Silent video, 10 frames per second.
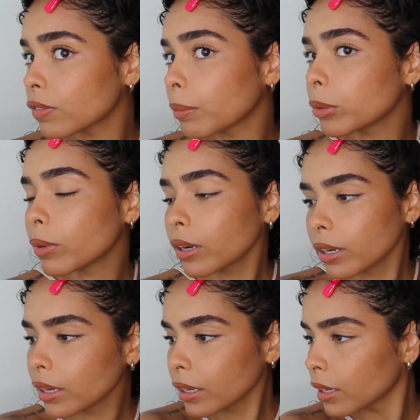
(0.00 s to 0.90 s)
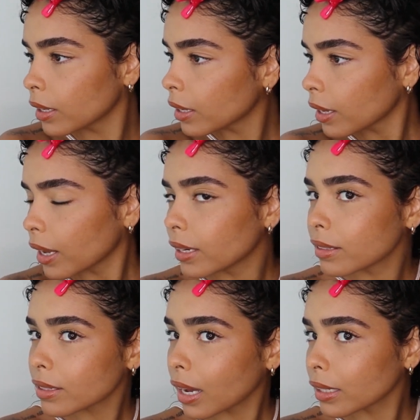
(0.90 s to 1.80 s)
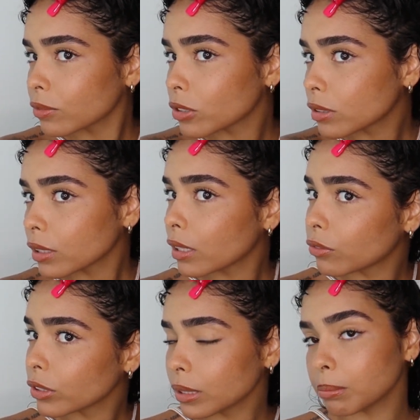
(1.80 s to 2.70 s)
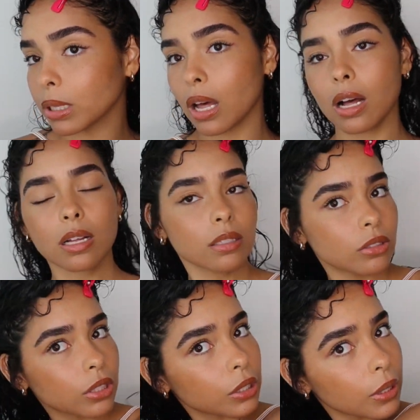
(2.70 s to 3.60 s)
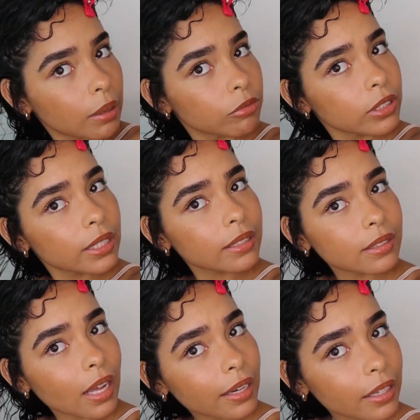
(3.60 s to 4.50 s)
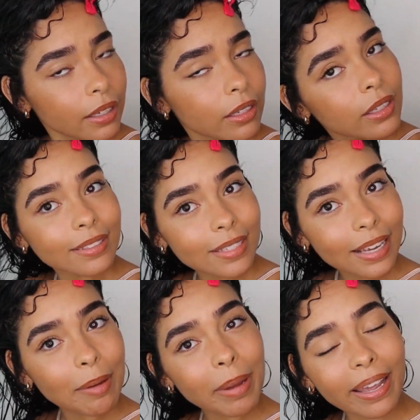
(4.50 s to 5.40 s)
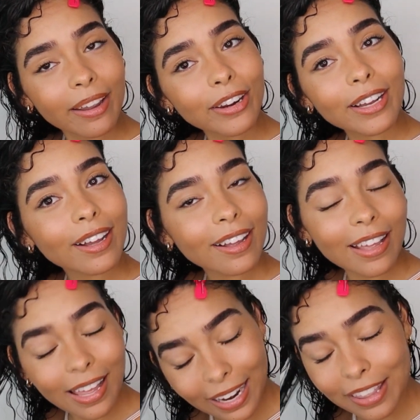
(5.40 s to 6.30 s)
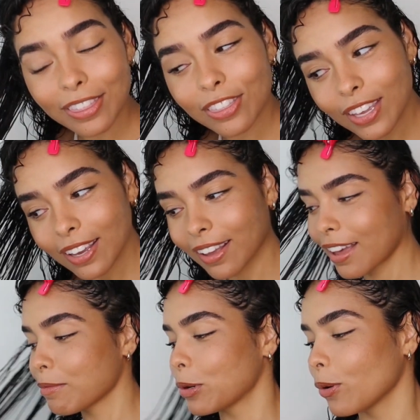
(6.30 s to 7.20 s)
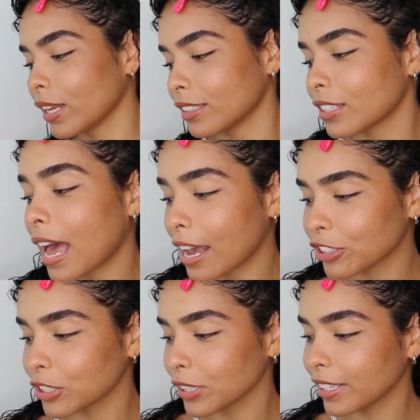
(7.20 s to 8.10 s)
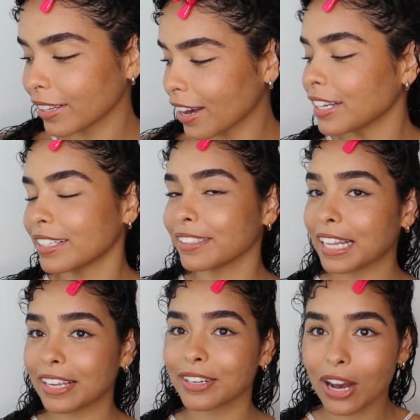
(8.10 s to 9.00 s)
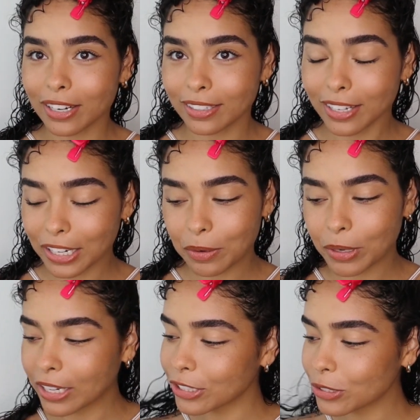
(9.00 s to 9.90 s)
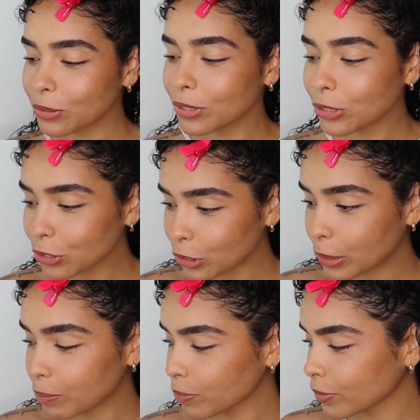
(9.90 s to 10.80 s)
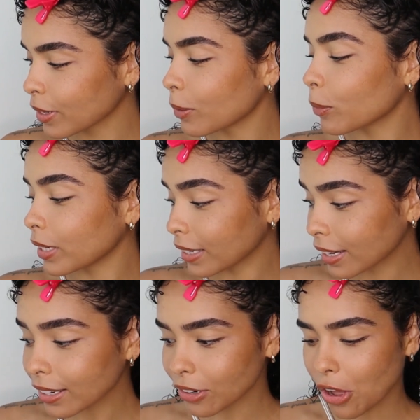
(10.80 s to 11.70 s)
February, and it's kind of just looking really blah. So I'm really excited to get my hair cut, and I think I'm going to actually cut it. Like cut it. We're not gonna do a little trim, we're gonna cut it